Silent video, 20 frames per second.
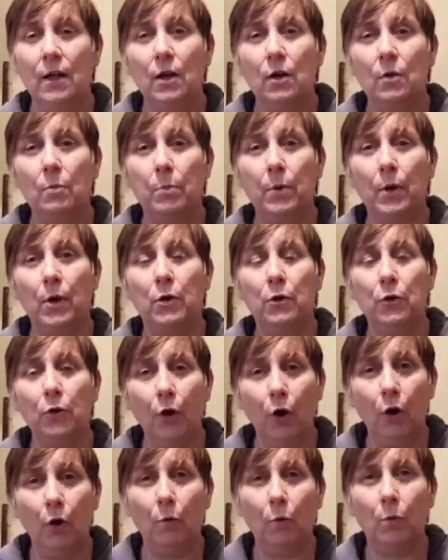but
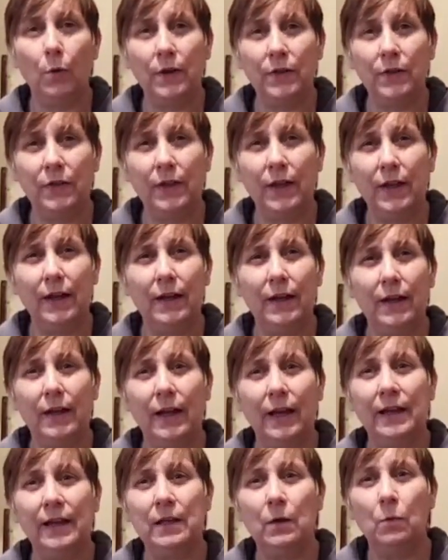not with
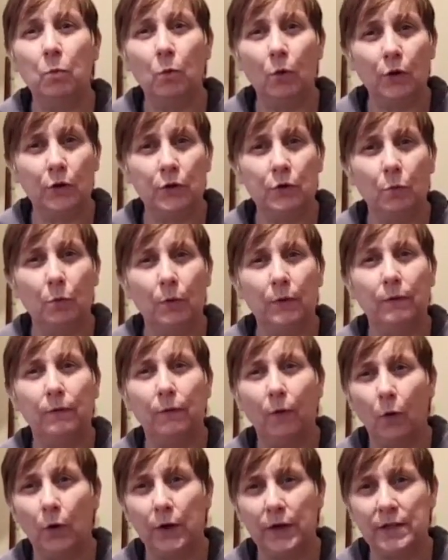any wood with
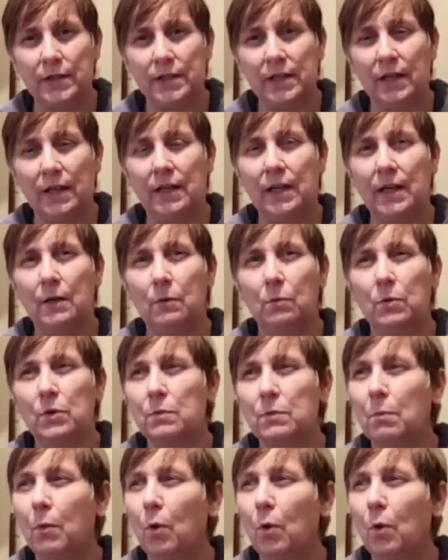voids in. It was